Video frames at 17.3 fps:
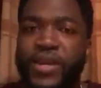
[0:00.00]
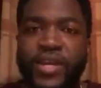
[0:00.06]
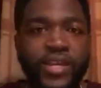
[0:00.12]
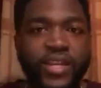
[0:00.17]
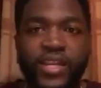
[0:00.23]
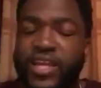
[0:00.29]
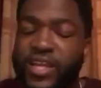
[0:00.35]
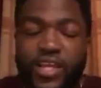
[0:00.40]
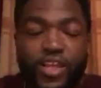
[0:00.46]

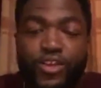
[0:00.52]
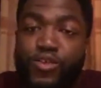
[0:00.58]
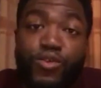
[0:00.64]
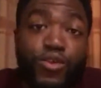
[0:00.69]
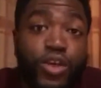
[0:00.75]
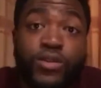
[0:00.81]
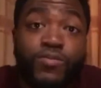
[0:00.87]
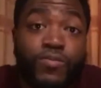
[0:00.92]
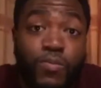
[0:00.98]
mean,
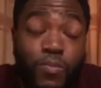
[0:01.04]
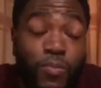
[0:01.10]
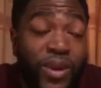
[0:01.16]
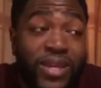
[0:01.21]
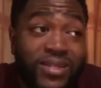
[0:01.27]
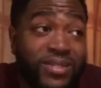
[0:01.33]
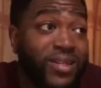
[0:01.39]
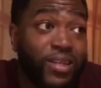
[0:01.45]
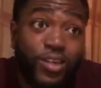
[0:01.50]
you can
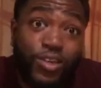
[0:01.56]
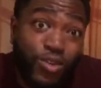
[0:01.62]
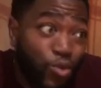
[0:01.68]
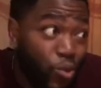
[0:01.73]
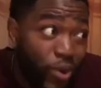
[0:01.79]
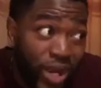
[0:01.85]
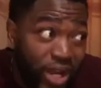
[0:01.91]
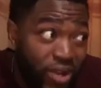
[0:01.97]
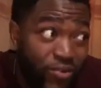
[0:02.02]
basically do
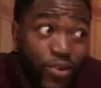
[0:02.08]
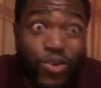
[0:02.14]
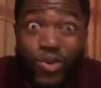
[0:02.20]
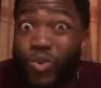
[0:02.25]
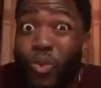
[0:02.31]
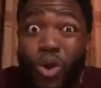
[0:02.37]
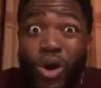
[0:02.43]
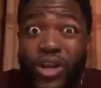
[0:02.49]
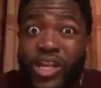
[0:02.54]
whatever
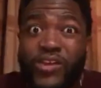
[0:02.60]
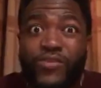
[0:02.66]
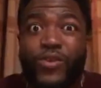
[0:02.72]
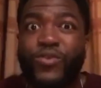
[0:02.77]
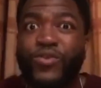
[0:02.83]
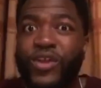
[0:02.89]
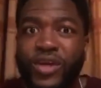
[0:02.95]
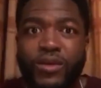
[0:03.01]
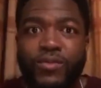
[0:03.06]
you want if
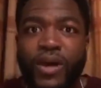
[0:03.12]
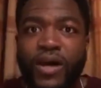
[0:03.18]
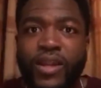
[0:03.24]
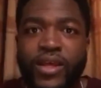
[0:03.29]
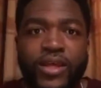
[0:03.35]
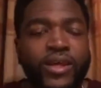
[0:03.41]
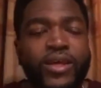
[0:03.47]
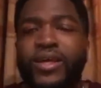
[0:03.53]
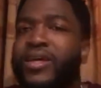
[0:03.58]
you think about
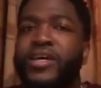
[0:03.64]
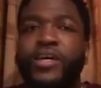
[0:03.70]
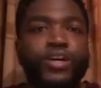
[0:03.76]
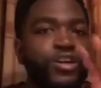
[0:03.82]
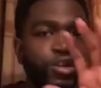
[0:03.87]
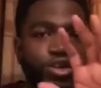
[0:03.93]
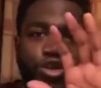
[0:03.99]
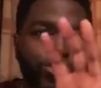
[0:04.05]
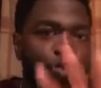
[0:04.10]
it.
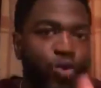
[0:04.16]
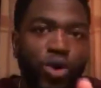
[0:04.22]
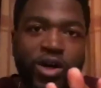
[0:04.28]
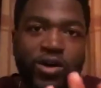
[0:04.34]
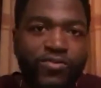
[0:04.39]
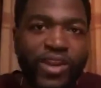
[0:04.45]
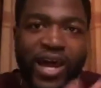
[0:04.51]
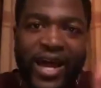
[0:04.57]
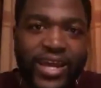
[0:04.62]
Short
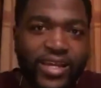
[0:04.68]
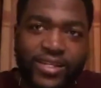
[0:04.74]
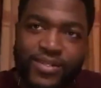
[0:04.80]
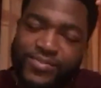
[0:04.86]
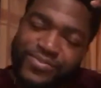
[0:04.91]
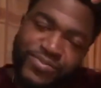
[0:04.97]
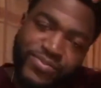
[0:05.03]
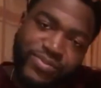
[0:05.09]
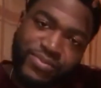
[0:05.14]
of like
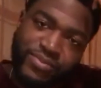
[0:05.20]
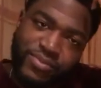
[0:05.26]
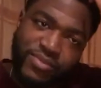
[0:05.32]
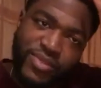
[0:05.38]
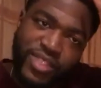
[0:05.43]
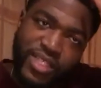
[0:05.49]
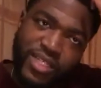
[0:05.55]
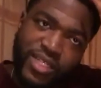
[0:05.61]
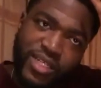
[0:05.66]

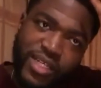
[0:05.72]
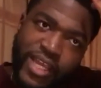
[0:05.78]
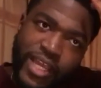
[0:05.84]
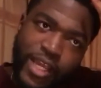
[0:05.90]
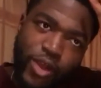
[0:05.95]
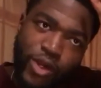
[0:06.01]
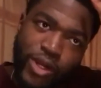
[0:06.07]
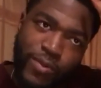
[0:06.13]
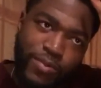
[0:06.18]

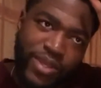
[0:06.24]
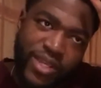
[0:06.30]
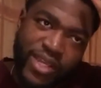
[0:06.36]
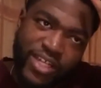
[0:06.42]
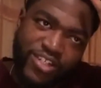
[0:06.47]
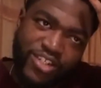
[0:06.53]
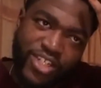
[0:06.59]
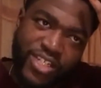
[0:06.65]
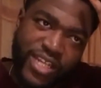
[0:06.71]
getting on a beat
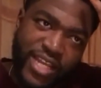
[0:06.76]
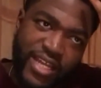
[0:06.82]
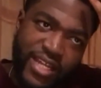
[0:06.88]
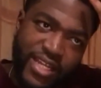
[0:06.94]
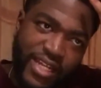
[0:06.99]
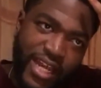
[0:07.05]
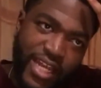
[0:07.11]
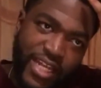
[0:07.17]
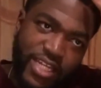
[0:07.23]
and just
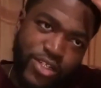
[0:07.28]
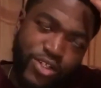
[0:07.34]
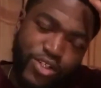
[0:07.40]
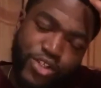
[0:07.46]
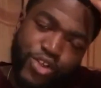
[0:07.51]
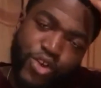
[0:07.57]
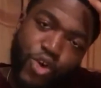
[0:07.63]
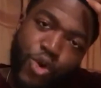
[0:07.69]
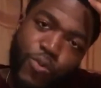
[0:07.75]
yelling like
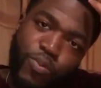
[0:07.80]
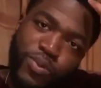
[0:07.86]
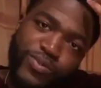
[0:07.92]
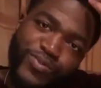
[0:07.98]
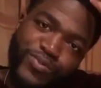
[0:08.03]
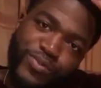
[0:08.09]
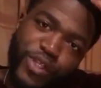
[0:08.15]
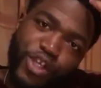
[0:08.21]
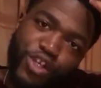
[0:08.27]
scoop,
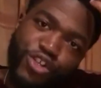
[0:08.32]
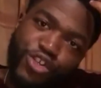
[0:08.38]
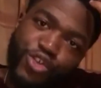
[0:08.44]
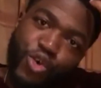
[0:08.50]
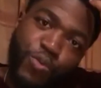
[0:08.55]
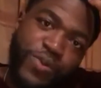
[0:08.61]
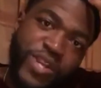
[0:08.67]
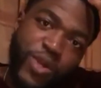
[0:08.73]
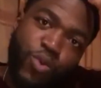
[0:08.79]

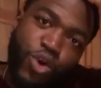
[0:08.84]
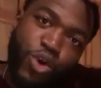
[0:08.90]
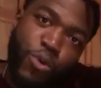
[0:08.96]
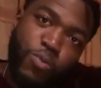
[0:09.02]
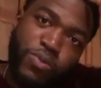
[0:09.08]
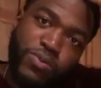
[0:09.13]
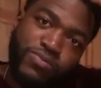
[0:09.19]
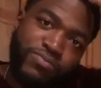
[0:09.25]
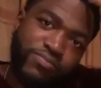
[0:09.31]

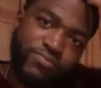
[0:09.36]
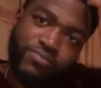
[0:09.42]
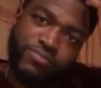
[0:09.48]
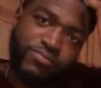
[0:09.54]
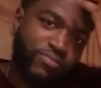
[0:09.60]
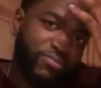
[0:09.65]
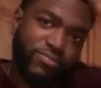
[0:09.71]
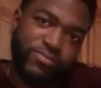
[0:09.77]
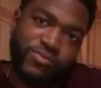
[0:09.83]
scoop-de-whoop
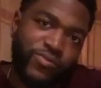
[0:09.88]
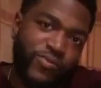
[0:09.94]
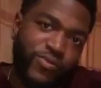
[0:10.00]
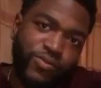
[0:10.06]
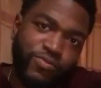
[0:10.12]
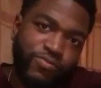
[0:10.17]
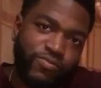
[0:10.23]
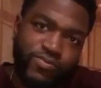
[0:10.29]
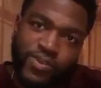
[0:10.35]

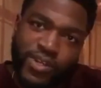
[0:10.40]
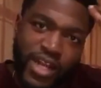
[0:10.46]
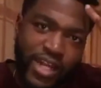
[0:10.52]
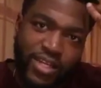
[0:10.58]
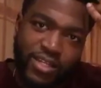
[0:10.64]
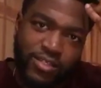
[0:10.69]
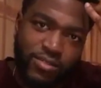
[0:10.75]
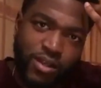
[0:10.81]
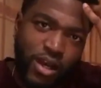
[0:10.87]
for
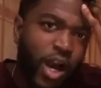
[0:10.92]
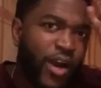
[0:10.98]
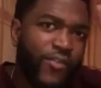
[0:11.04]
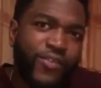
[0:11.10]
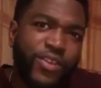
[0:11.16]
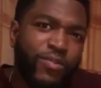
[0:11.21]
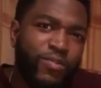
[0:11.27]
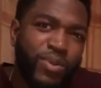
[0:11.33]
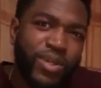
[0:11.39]
like
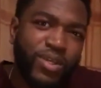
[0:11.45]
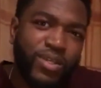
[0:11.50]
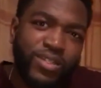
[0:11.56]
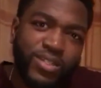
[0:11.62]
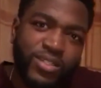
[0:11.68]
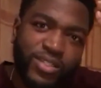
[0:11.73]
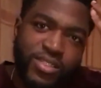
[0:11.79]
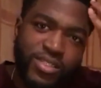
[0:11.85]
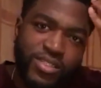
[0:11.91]
half of the beat.
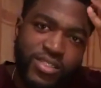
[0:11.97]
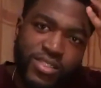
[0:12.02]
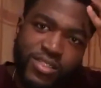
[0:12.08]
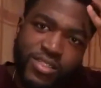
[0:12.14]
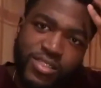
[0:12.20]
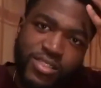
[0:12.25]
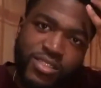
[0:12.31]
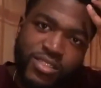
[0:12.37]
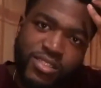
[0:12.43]

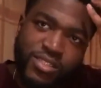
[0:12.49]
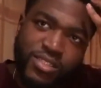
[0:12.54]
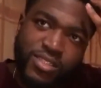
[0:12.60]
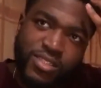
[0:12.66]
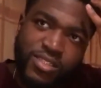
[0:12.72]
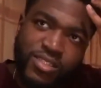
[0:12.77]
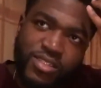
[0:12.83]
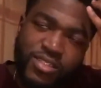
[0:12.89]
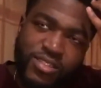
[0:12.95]

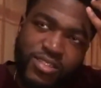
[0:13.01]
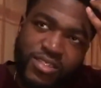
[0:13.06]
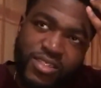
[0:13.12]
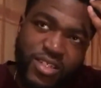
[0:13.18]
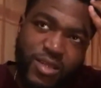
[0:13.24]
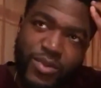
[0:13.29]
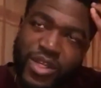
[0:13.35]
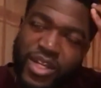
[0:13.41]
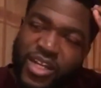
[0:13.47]

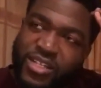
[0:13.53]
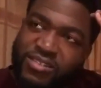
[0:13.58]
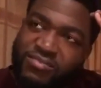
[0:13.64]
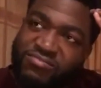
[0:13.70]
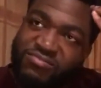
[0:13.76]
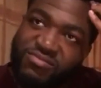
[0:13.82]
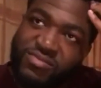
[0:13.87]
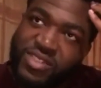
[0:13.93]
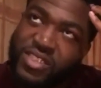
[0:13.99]
Because I mean, I
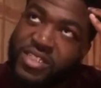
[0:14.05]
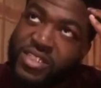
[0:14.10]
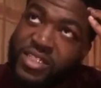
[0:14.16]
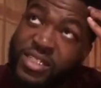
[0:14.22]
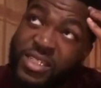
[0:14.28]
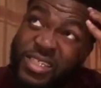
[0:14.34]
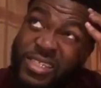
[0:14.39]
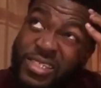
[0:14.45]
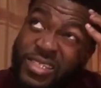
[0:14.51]

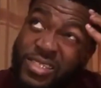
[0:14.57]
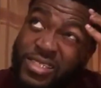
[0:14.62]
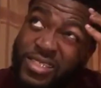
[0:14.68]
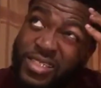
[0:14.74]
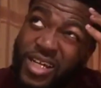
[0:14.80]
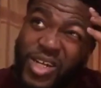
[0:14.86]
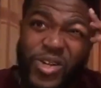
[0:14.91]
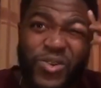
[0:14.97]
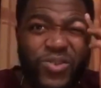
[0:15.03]

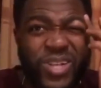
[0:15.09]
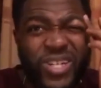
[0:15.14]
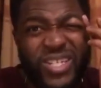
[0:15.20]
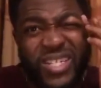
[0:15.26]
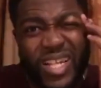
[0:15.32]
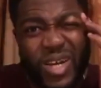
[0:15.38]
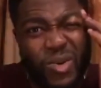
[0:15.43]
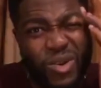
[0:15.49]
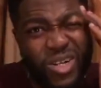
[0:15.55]
don't really see that